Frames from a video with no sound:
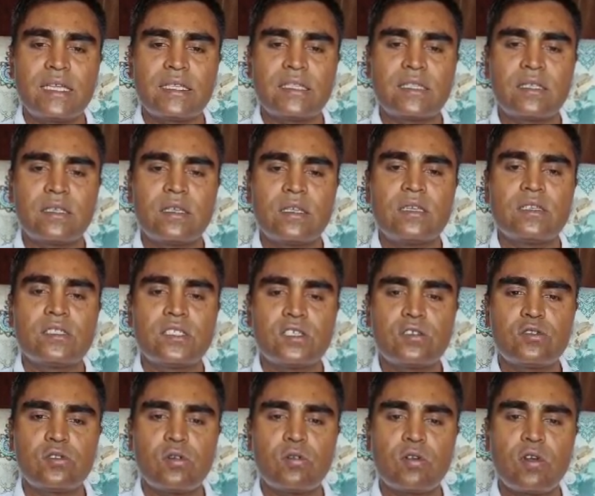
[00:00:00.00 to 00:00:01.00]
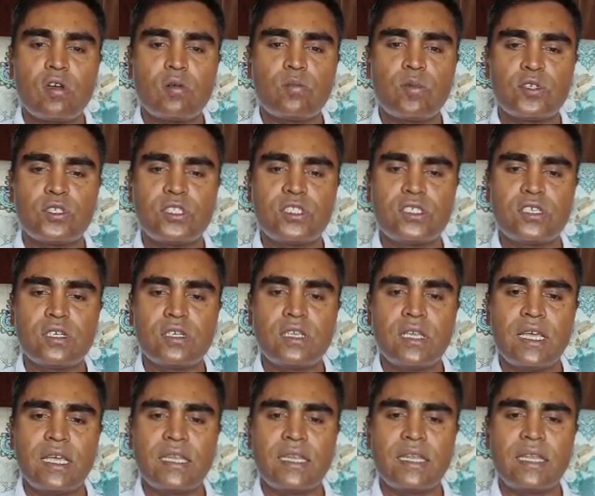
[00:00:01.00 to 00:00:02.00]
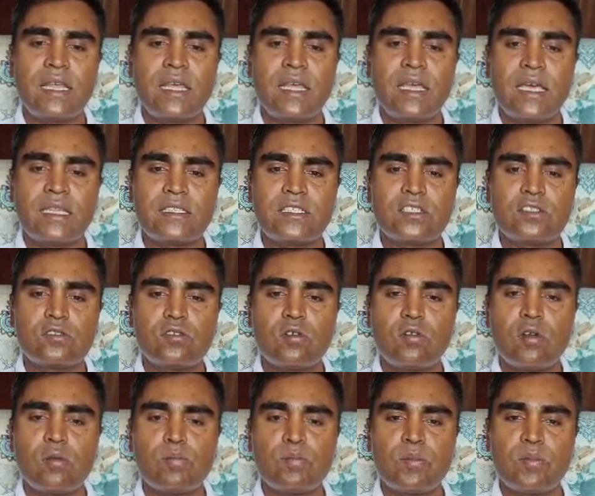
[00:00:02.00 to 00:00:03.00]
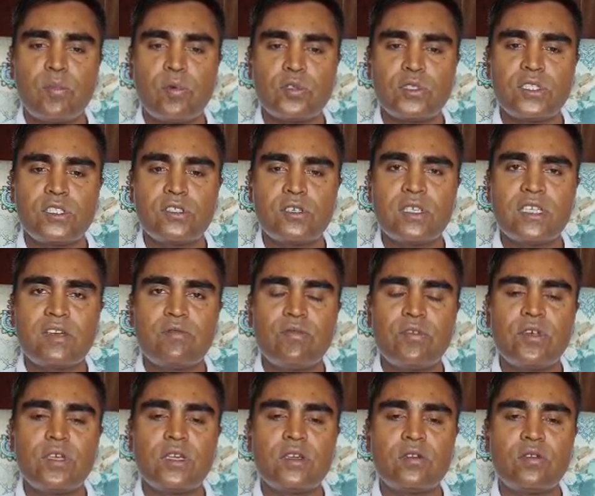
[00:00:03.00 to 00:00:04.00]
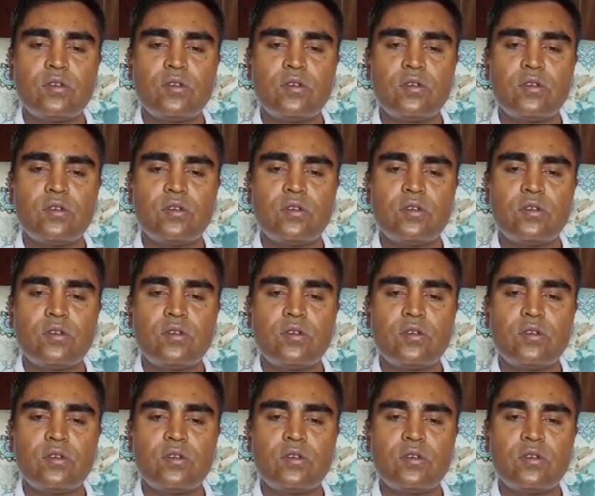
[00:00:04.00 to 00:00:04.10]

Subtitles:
at 6 o'clock position. And at 6 o'clock position, if we